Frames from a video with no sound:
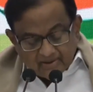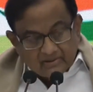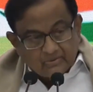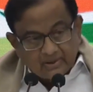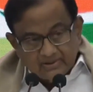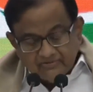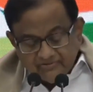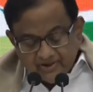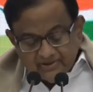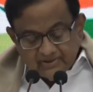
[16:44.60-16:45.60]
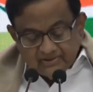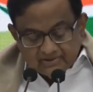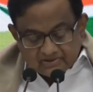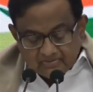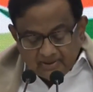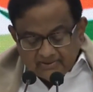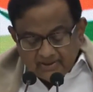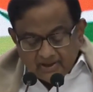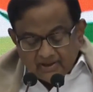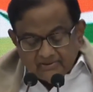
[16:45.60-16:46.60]
While the fire lit by the
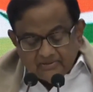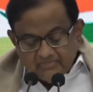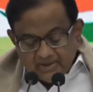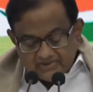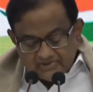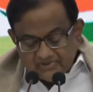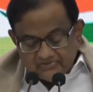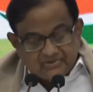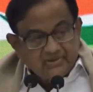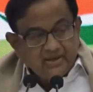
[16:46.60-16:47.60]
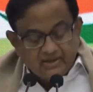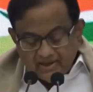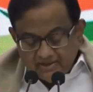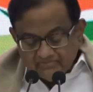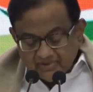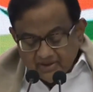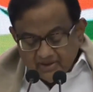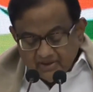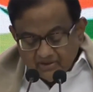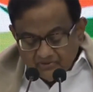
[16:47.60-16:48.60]
hurried passage of CAA
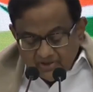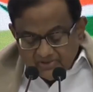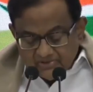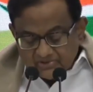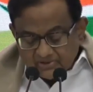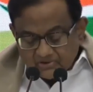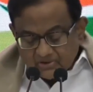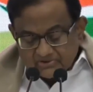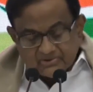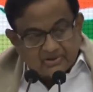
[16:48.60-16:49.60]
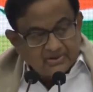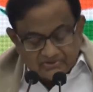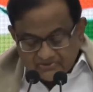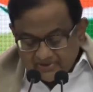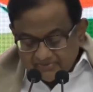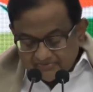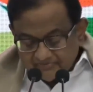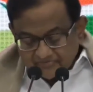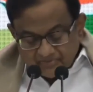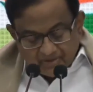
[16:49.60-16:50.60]
rages across the country,
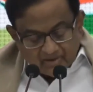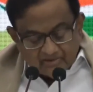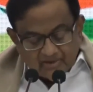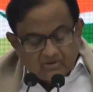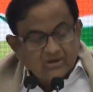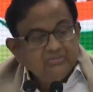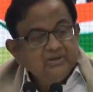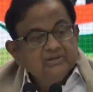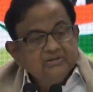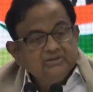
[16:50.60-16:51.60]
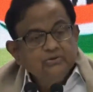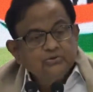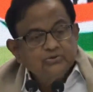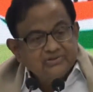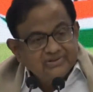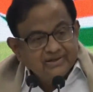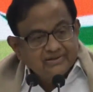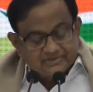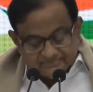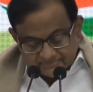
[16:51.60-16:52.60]
the economy continues to sink.
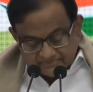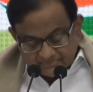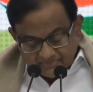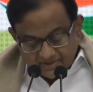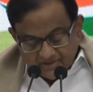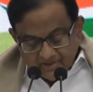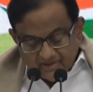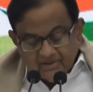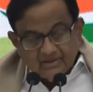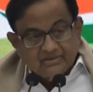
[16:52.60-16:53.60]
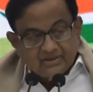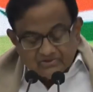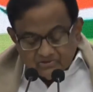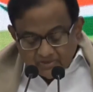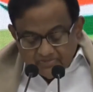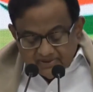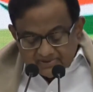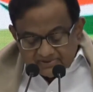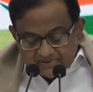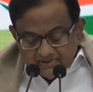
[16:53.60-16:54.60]
There has not been a
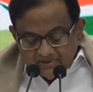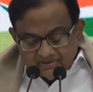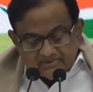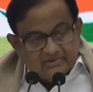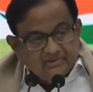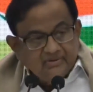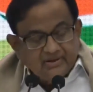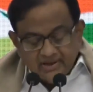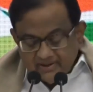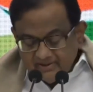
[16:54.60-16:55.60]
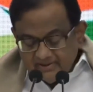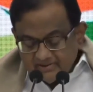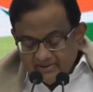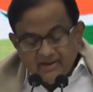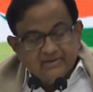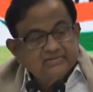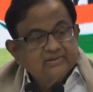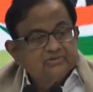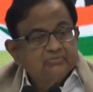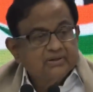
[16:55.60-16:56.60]
single silver lining in the last
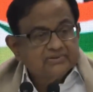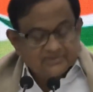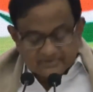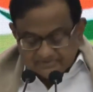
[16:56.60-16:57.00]
6 months.